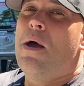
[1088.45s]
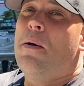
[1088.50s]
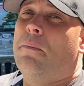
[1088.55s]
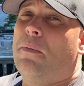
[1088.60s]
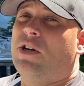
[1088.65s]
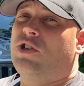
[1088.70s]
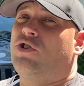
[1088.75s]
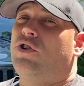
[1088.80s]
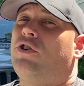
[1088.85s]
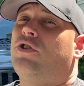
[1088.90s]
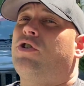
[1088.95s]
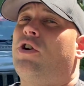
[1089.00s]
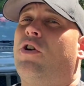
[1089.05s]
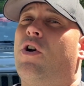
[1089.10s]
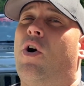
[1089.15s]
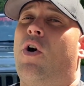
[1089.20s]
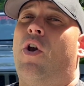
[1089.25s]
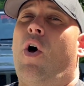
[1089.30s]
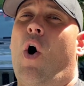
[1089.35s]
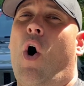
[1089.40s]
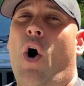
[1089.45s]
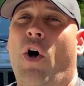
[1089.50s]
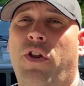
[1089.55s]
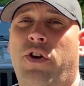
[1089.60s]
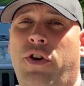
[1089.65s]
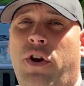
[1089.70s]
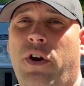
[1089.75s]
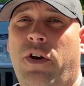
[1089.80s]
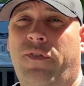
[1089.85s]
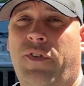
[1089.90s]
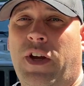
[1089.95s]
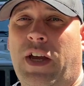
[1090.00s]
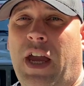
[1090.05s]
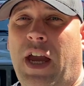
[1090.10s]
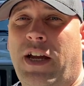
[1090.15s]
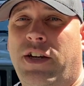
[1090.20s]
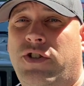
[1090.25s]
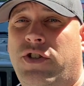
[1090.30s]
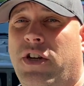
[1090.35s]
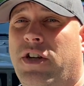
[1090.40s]
Make sure you turn on all the
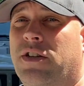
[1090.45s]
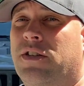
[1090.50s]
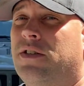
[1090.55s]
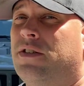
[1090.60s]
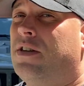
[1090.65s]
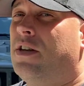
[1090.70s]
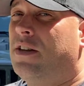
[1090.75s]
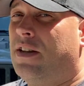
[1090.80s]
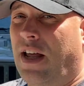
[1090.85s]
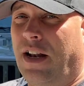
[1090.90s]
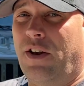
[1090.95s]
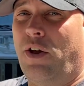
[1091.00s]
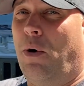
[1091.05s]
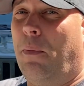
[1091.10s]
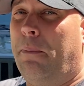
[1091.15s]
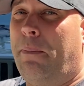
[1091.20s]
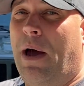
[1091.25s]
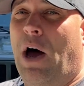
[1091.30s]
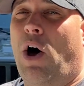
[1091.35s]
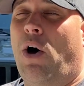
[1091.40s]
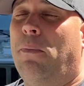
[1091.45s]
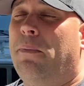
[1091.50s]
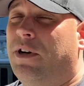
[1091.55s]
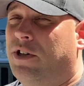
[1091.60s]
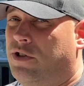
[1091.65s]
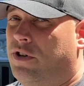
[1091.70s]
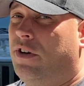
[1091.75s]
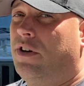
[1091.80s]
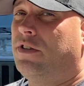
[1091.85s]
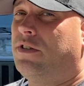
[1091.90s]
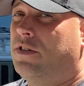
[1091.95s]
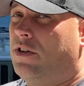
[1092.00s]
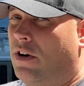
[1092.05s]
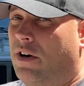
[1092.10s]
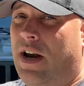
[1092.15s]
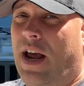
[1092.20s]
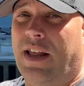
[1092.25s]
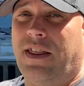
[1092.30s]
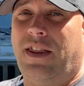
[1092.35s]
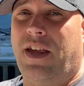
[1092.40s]
notifications, that little bell, make sure you
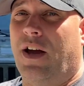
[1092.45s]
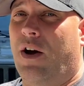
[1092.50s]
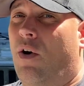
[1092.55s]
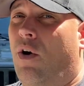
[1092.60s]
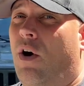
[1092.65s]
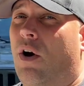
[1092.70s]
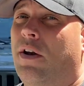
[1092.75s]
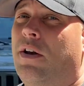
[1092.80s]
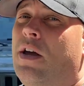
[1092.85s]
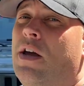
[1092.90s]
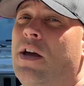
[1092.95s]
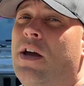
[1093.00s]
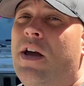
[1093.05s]
turn that thing on.